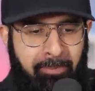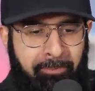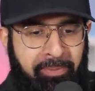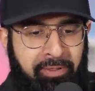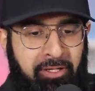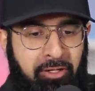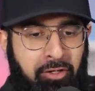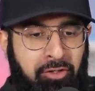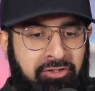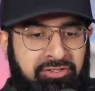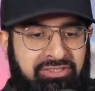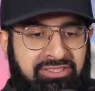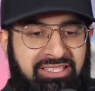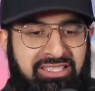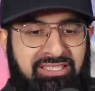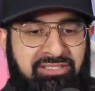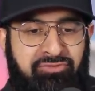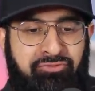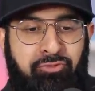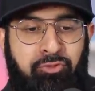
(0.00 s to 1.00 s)
Because
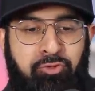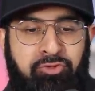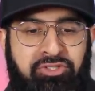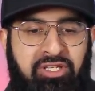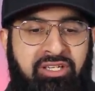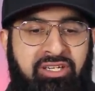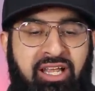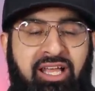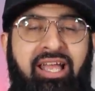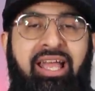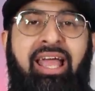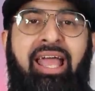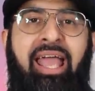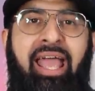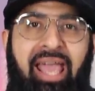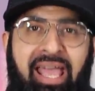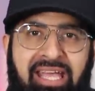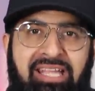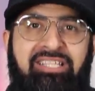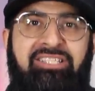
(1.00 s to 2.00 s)
this falls under
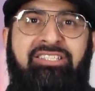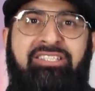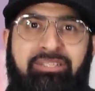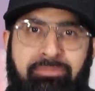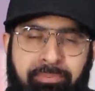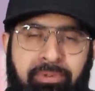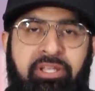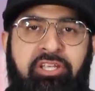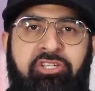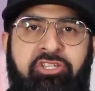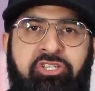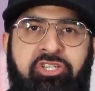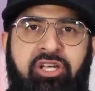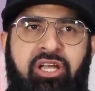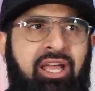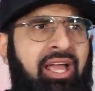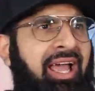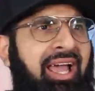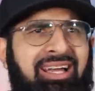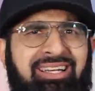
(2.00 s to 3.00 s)
hate speech
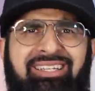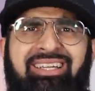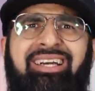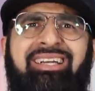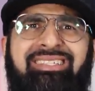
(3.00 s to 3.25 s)
and